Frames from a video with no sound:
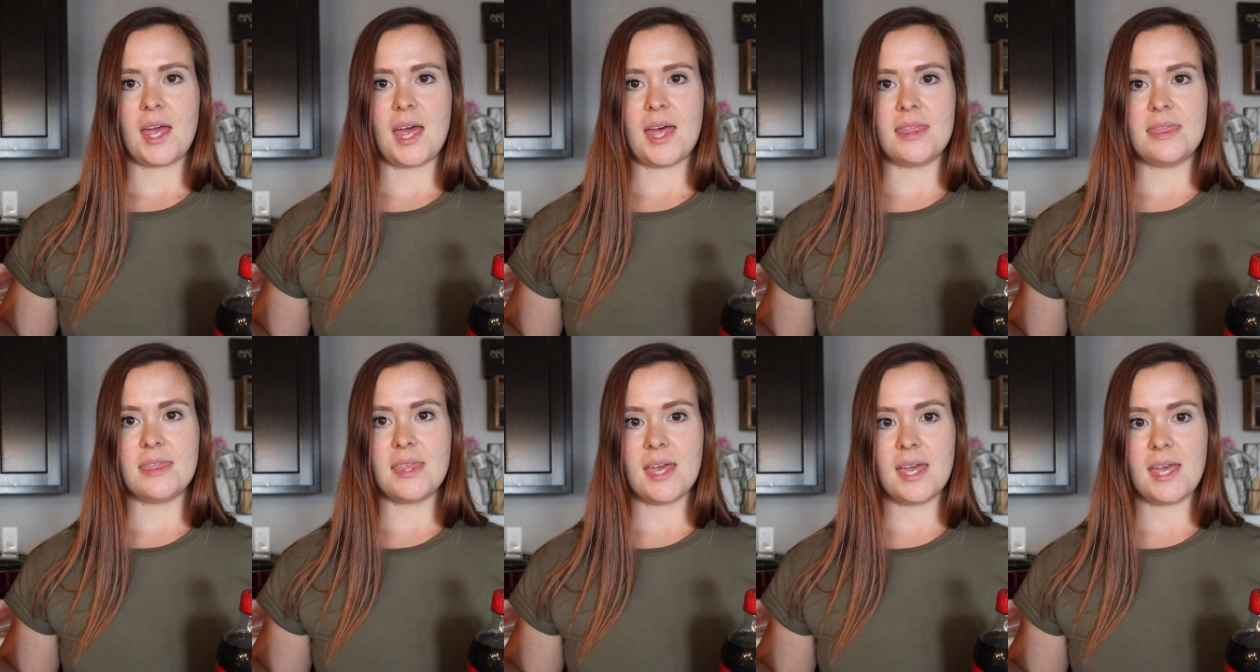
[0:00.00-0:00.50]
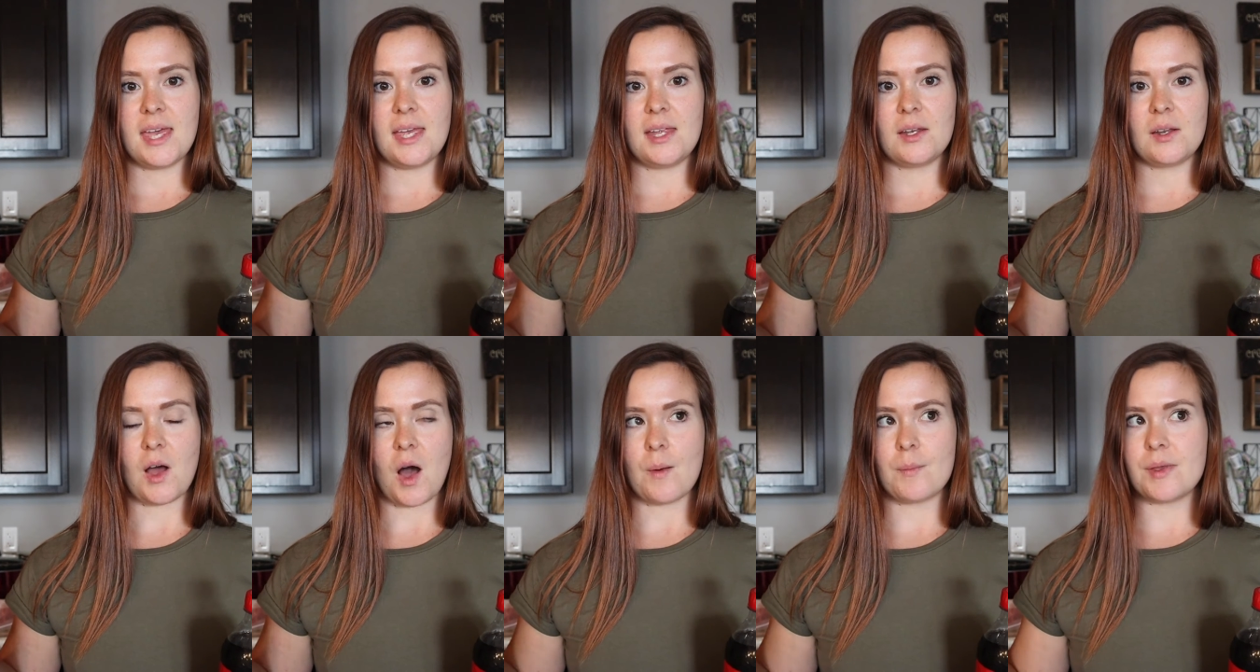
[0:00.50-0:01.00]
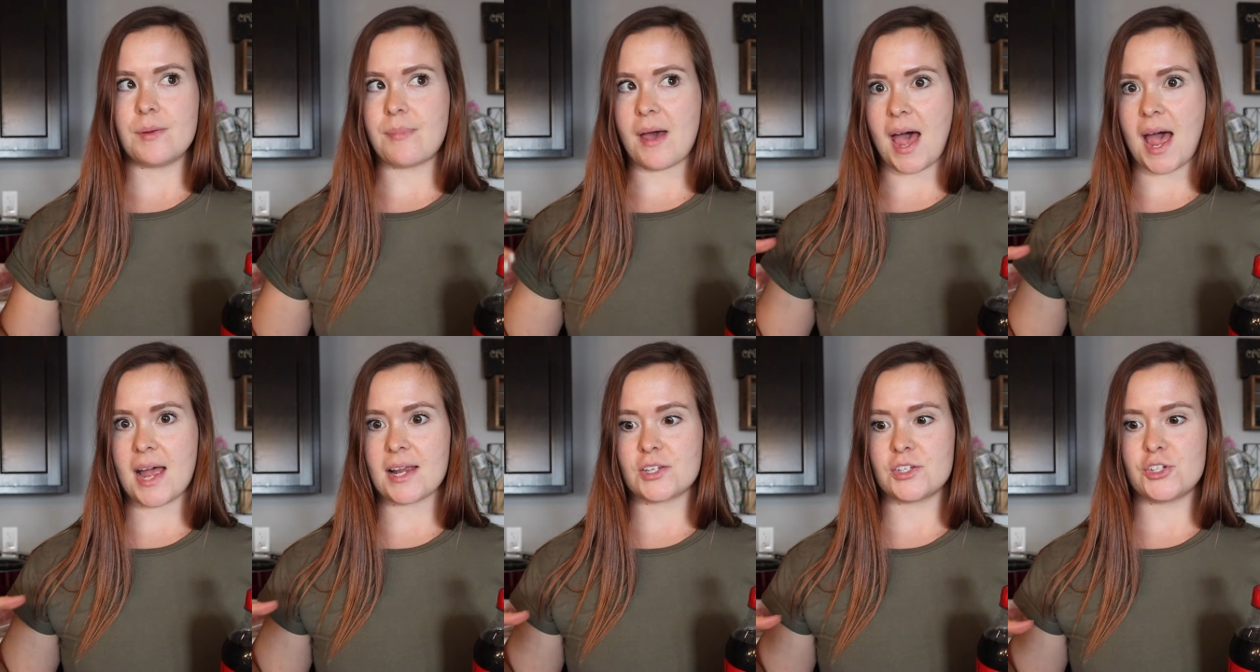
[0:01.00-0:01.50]
And then I'll be
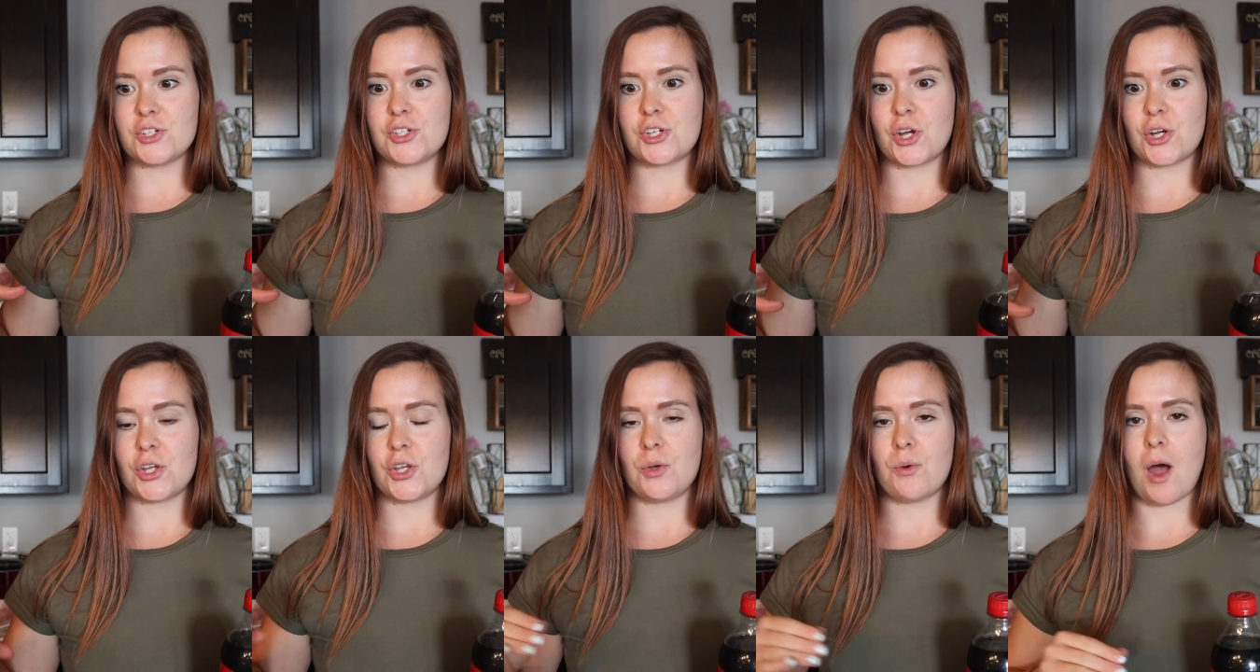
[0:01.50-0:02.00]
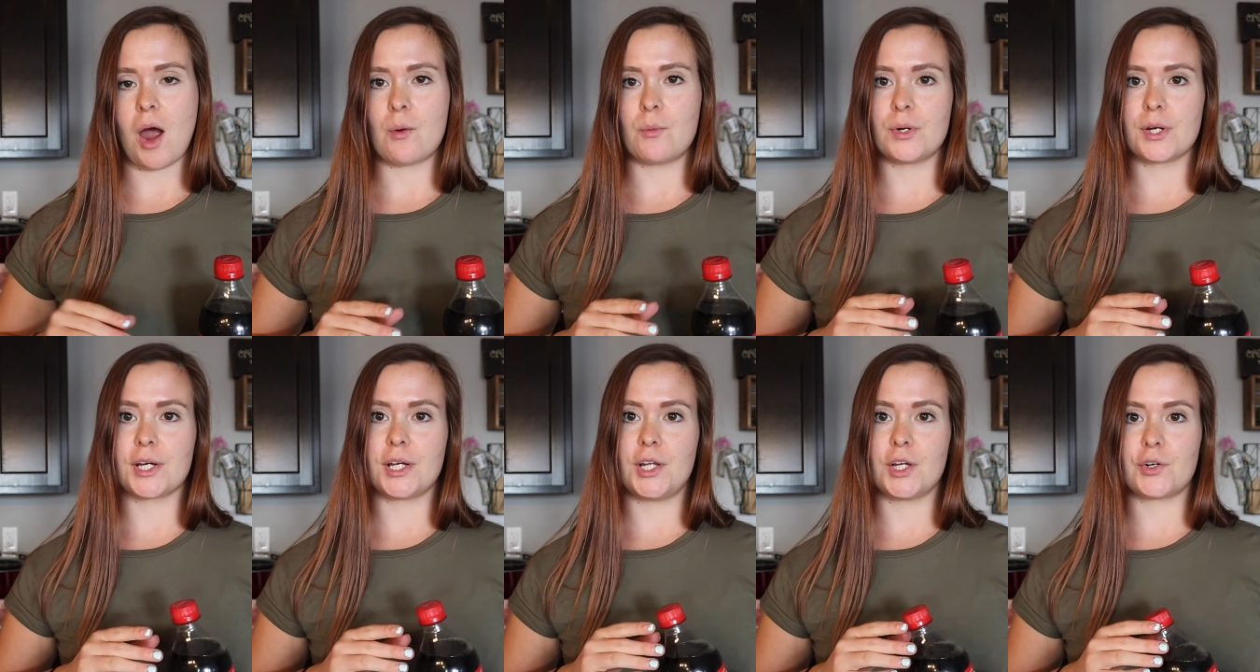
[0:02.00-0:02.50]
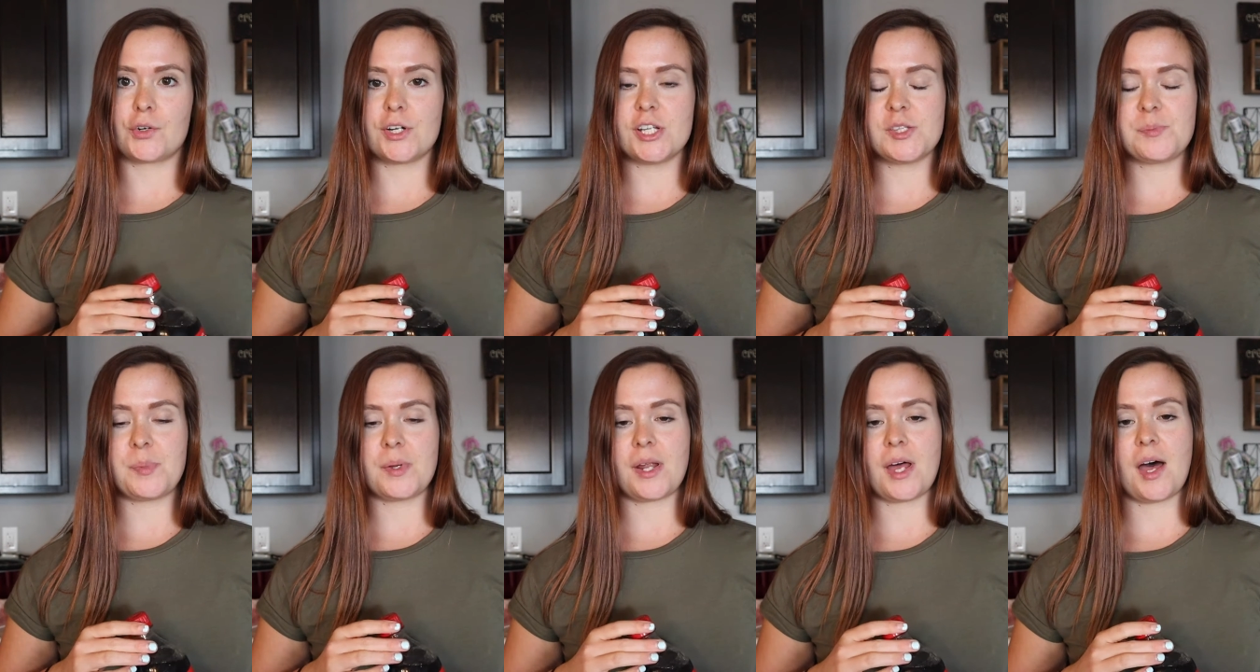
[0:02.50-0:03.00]
back to show you how we're gonna
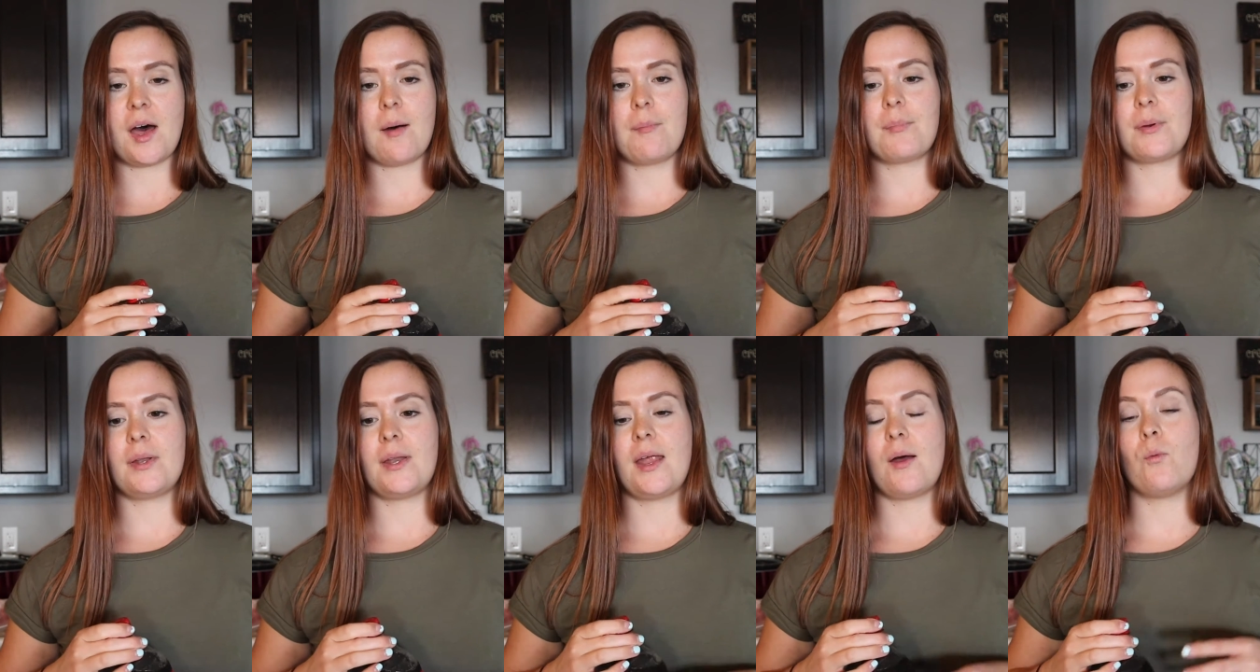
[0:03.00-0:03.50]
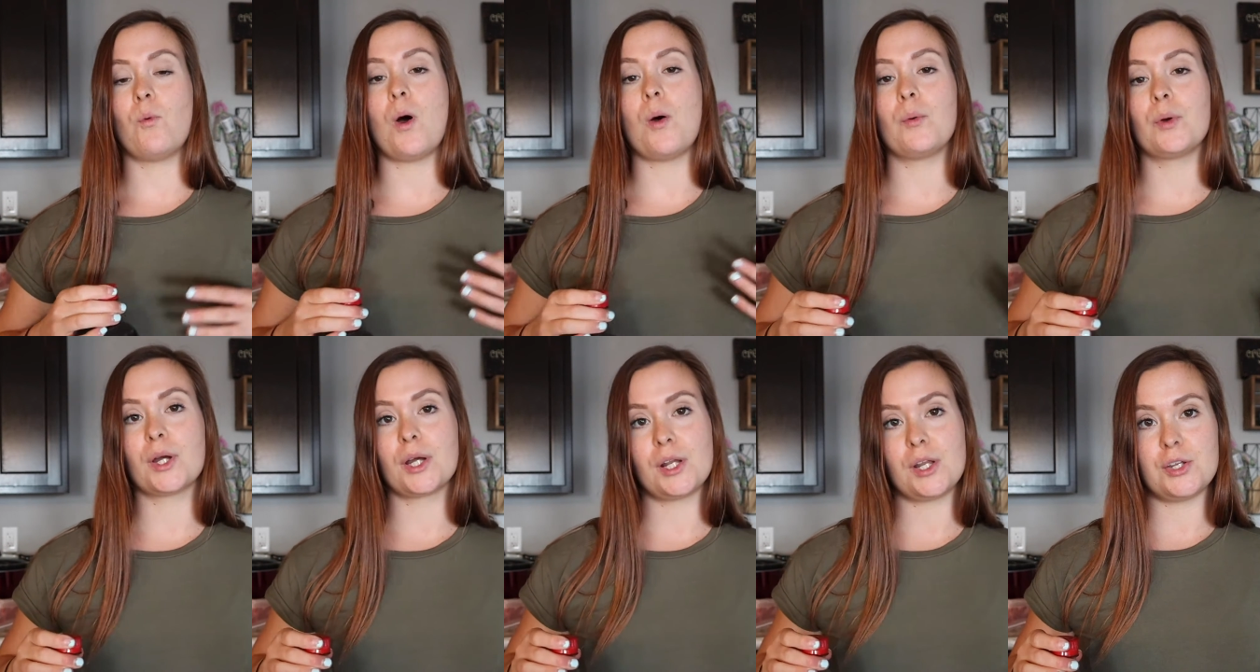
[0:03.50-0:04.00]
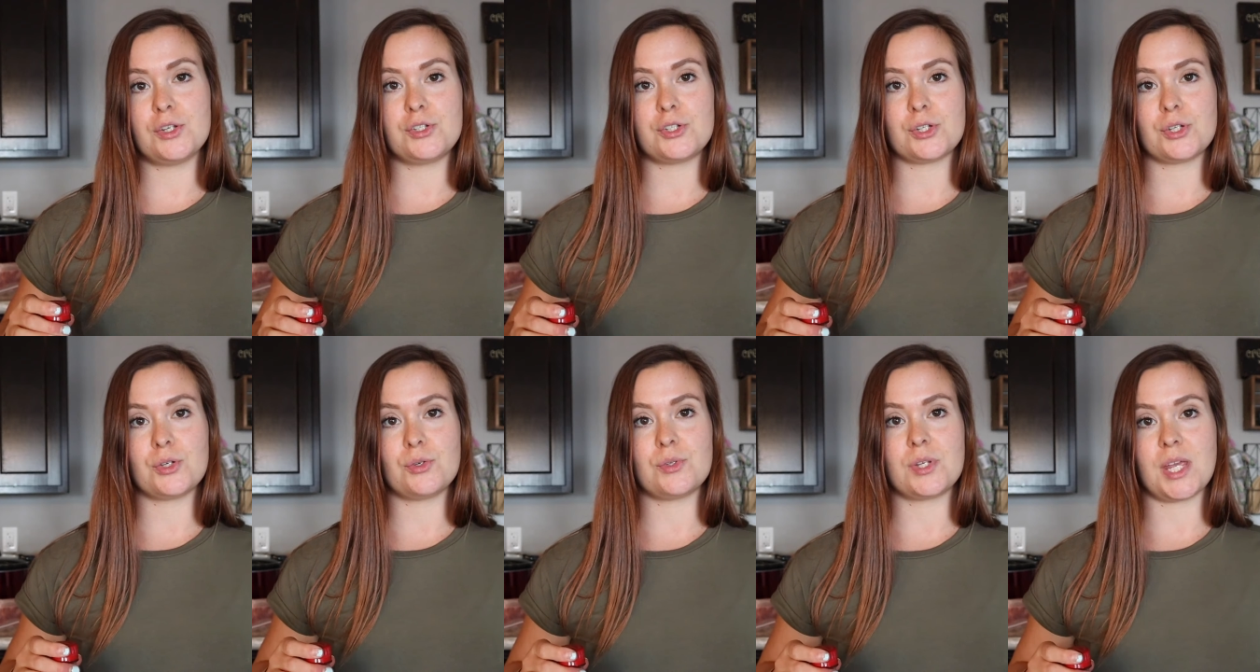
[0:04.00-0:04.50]
crisp it up and what we're gonna
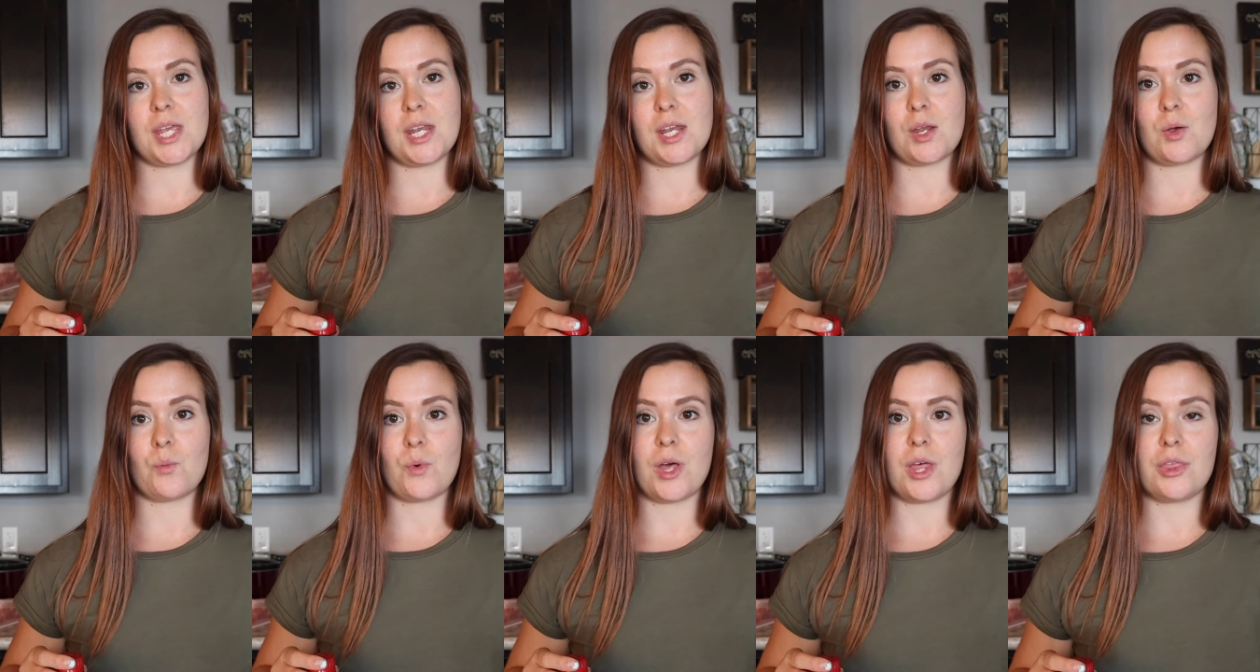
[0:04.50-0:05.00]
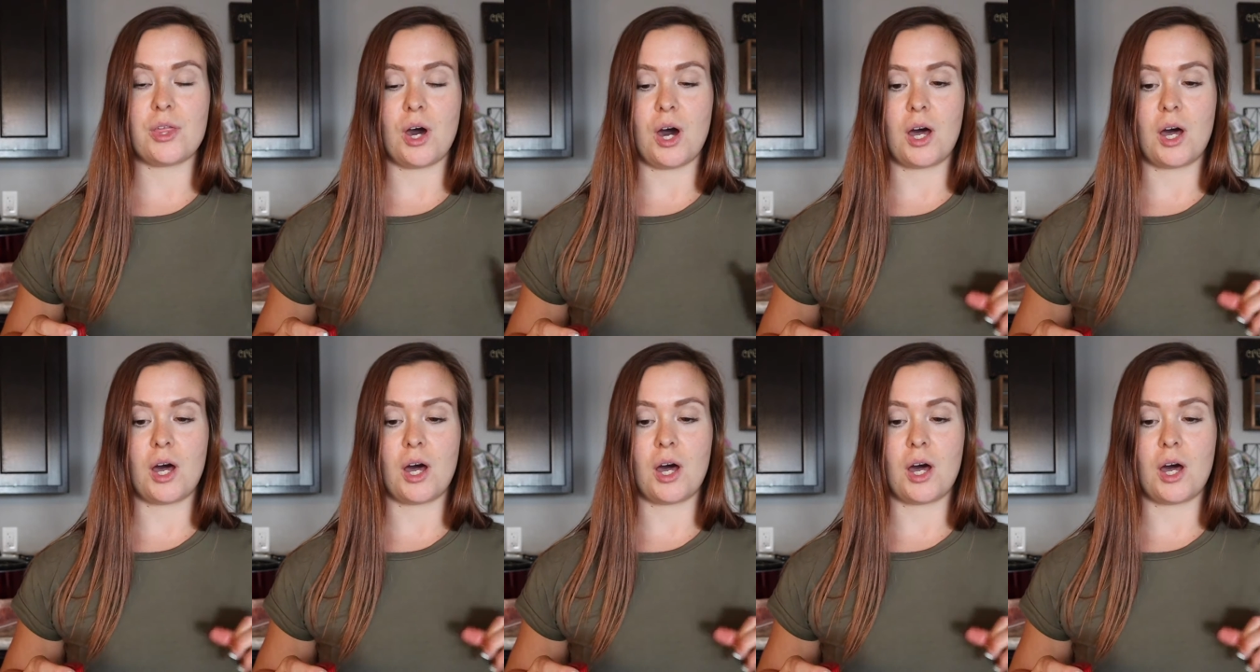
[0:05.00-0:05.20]
do to eat it with